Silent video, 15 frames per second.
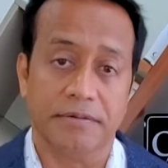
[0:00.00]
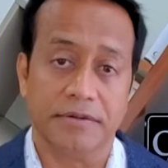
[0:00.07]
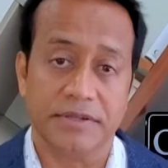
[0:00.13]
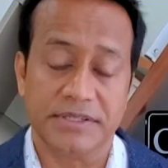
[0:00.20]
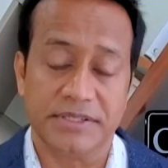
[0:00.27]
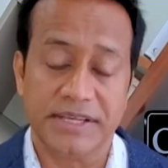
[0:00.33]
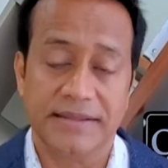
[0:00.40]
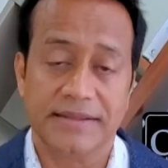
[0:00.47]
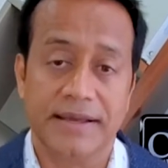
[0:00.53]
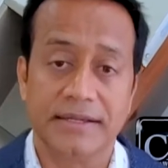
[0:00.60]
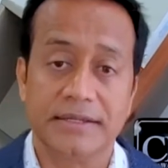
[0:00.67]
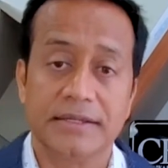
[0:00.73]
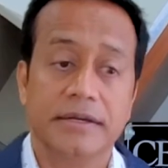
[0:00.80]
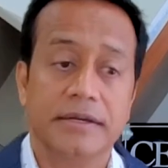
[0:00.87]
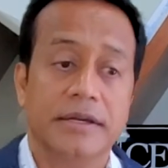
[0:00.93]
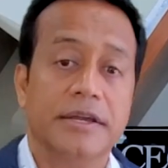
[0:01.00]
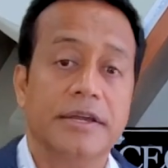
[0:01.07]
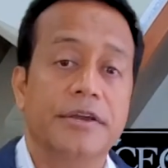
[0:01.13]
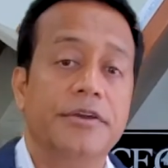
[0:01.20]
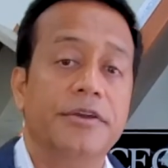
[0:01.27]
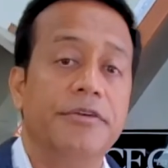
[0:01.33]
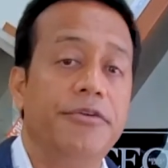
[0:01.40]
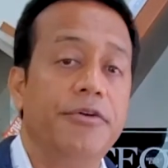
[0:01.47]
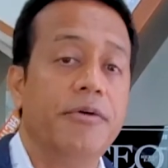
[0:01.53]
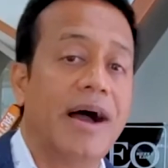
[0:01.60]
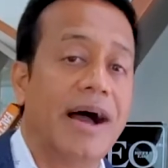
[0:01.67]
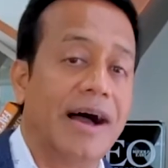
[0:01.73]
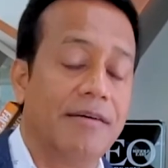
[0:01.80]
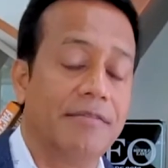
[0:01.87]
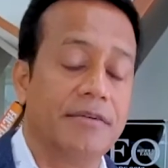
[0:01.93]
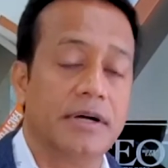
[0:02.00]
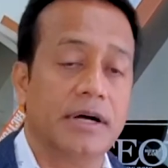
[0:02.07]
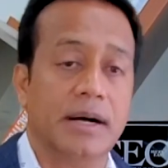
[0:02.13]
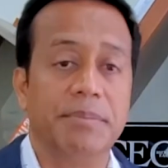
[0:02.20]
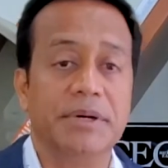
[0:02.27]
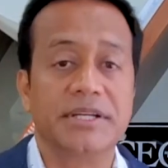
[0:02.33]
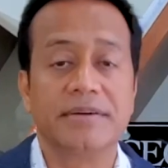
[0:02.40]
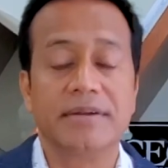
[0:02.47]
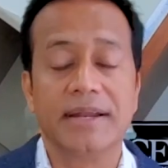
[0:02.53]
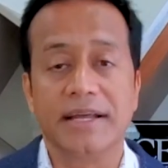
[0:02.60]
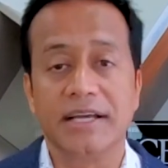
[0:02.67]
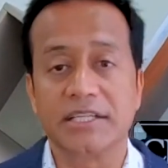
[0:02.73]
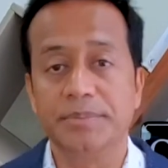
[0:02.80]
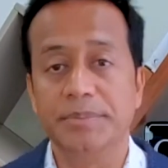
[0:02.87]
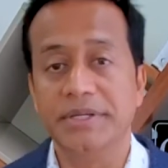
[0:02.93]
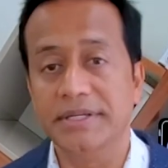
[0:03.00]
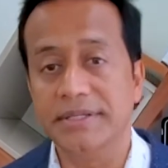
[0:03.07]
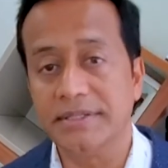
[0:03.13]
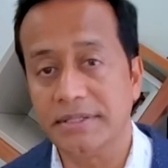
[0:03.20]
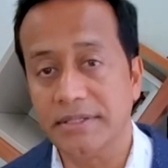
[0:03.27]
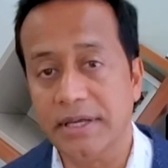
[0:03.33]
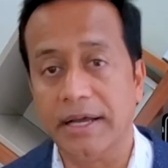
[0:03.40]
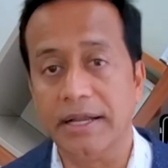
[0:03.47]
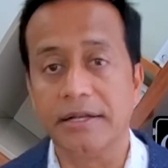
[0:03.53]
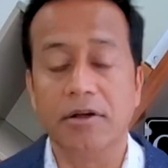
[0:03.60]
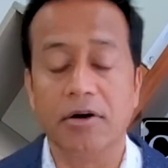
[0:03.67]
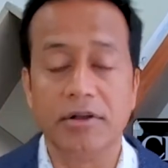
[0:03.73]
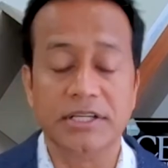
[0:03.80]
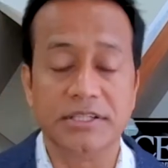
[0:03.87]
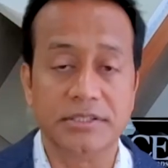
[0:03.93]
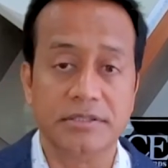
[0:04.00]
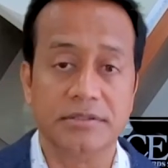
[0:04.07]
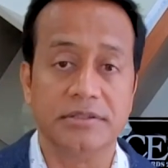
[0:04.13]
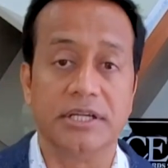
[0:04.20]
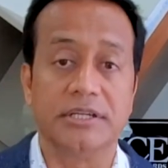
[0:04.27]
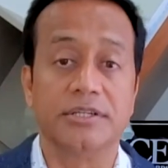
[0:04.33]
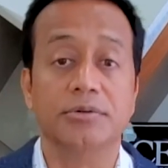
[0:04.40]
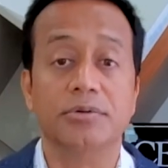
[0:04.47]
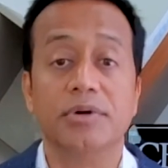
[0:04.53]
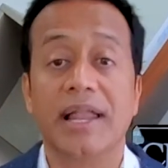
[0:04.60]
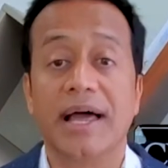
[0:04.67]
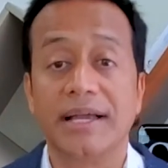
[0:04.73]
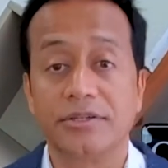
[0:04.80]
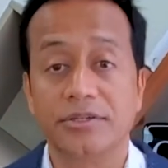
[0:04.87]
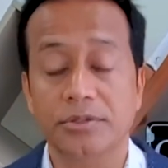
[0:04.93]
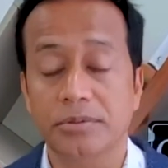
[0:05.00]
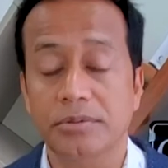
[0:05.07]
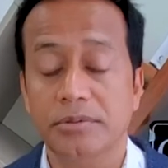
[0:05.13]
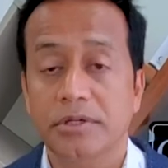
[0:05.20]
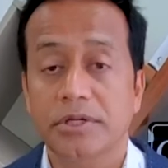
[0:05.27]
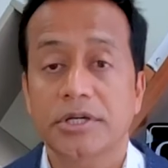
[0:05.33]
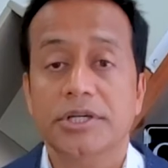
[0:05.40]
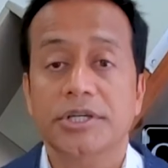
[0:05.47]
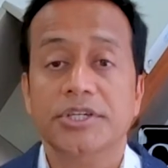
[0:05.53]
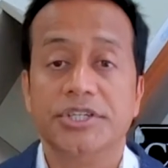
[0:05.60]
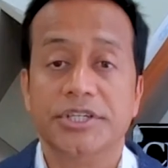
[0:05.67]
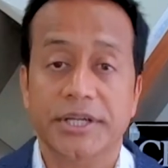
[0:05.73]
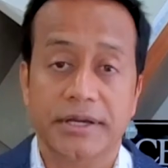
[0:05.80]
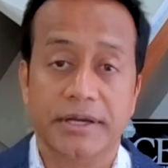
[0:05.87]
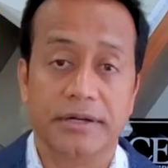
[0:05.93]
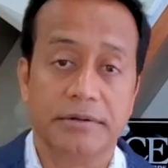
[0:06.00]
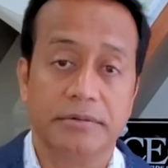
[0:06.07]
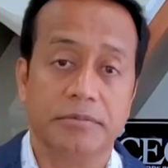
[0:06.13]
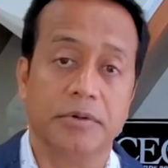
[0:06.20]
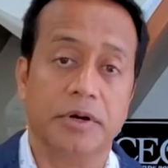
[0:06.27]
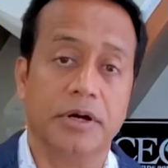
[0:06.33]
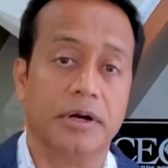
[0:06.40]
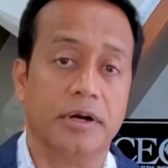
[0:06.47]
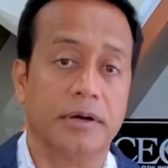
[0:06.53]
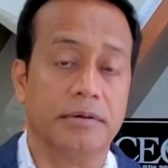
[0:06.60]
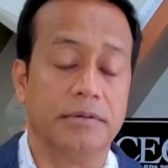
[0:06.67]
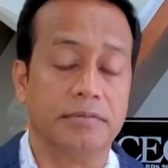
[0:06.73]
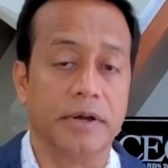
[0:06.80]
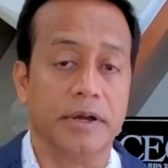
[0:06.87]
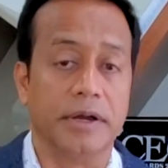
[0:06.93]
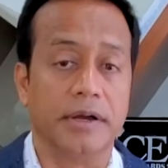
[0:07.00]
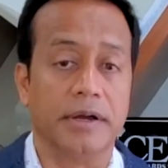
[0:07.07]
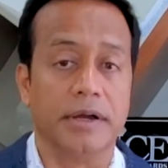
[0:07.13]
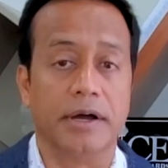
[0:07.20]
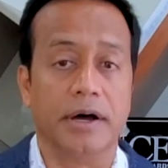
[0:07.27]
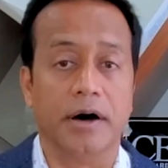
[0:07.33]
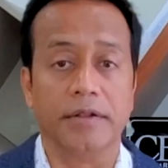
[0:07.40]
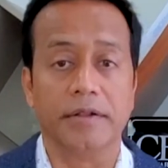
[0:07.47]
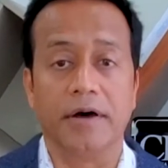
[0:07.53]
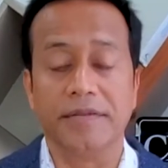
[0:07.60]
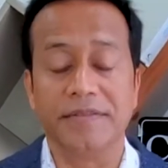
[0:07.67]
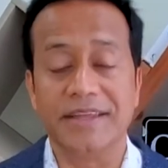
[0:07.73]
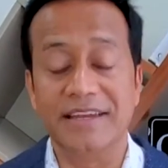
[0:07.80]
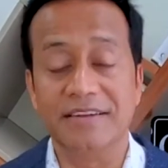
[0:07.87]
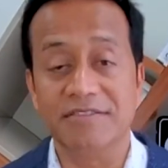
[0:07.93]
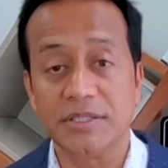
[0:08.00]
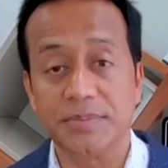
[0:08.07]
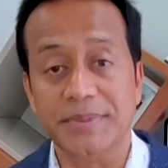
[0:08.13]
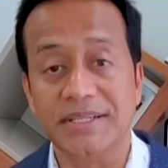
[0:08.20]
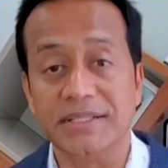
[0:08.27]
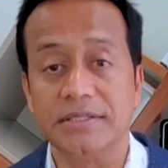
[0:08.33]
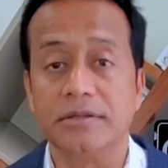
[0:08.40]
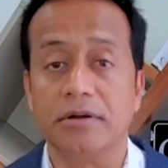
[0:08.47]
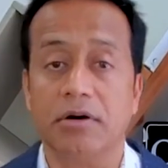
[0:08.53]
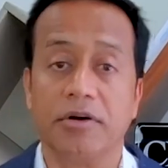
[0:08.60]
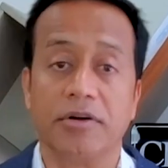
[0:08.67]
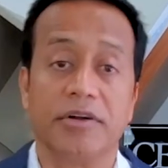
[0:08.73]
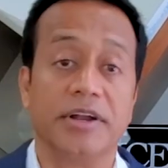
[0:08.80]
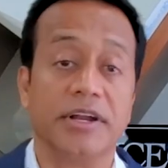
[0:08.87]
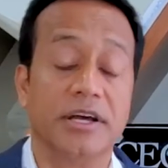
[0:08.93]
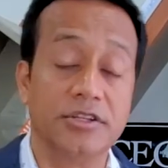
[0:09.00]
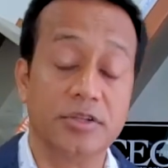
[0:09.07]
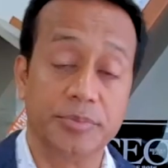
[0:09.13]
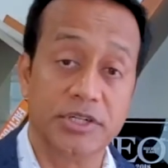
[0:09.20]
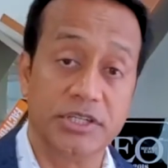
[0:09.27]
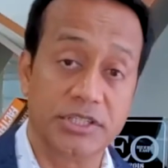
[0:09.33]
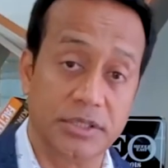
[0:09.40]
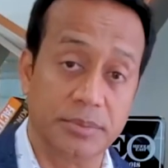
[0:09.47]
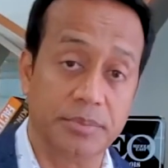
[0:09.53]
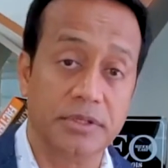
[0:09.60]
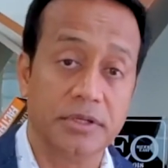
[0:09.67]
say that if you have a particular experience and knowledge that you would like to share on the investments or on entrepreneurship